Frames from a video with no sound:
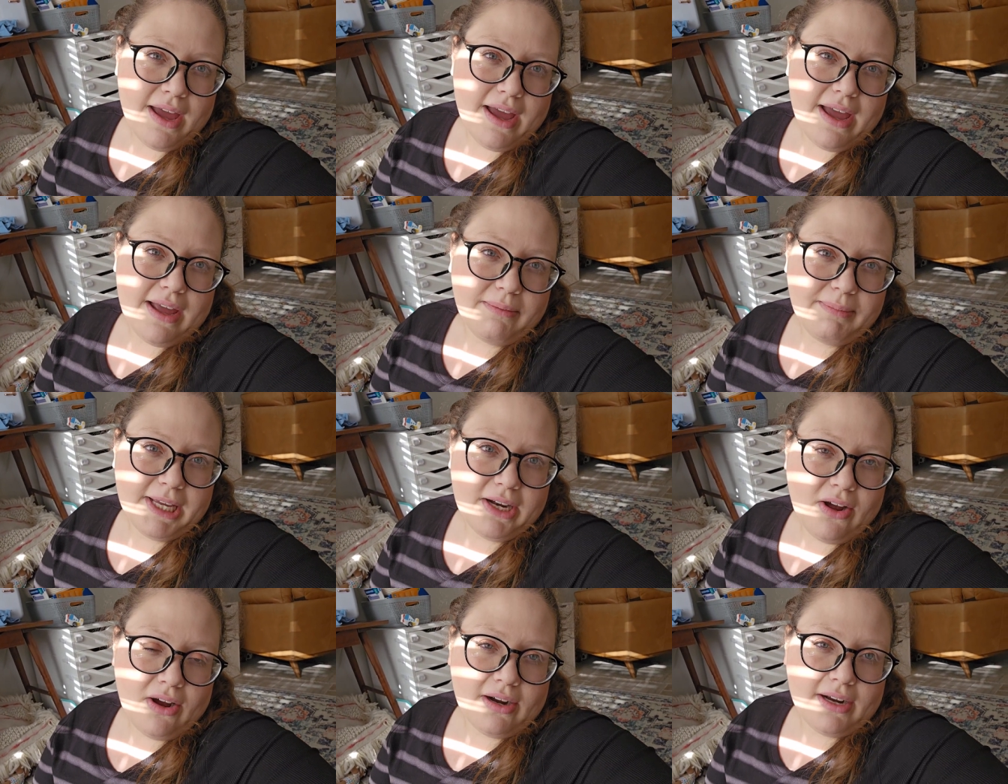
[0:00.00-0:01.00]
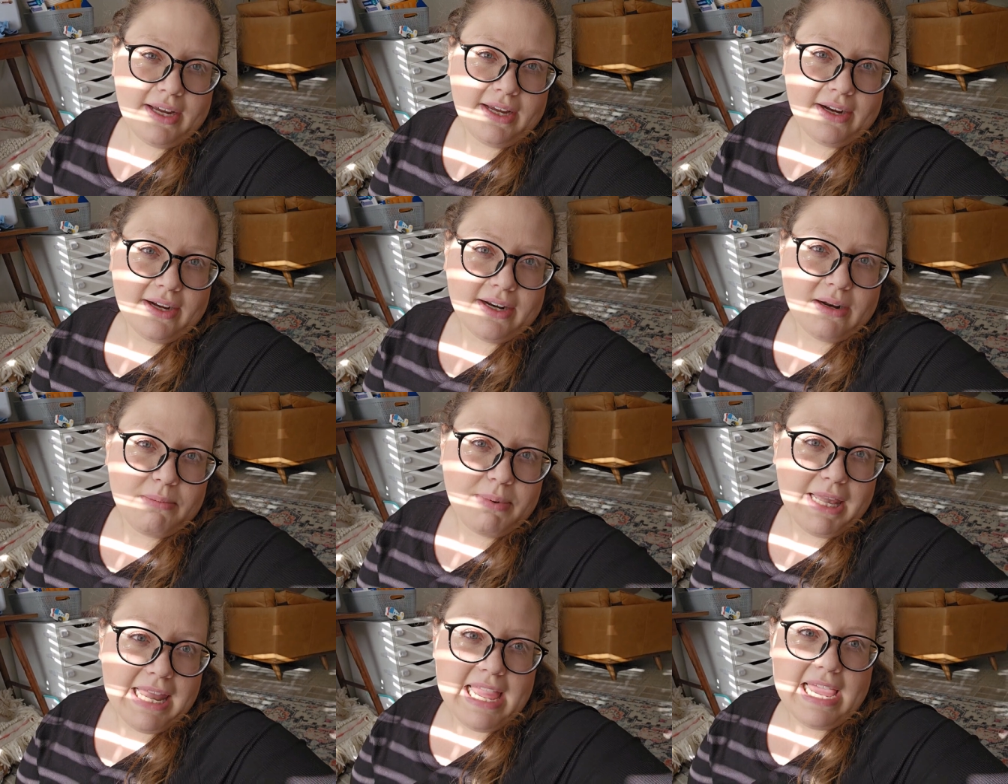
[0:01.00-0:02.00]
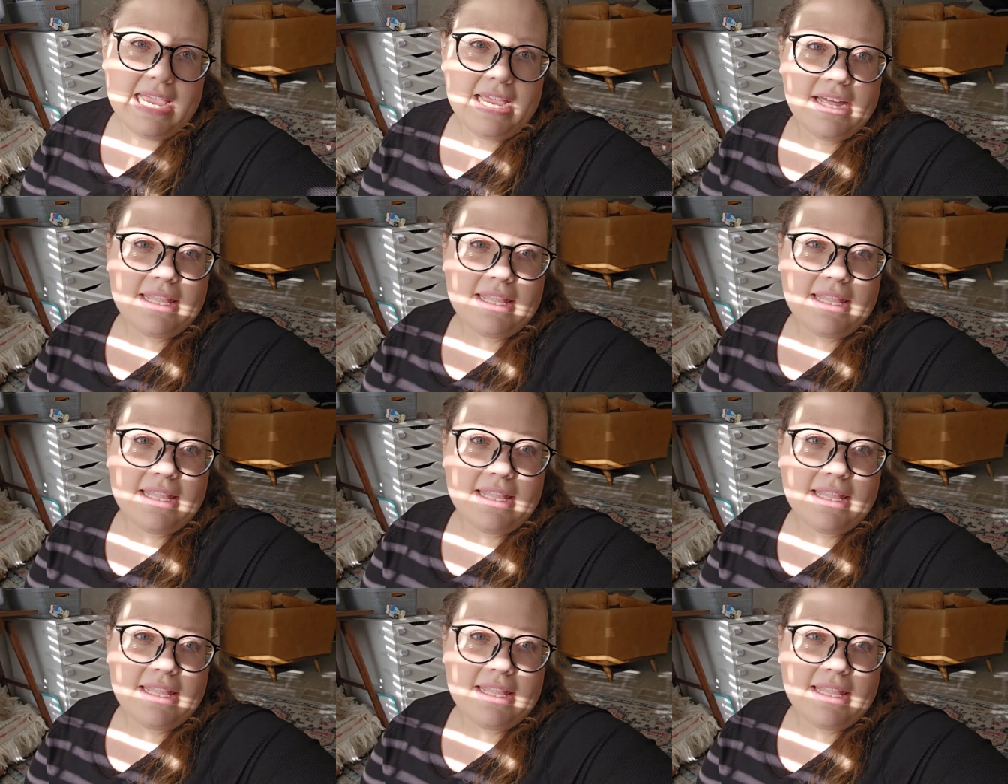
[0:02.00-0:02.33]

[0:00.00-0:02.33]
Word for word: And me and Ari are going to play.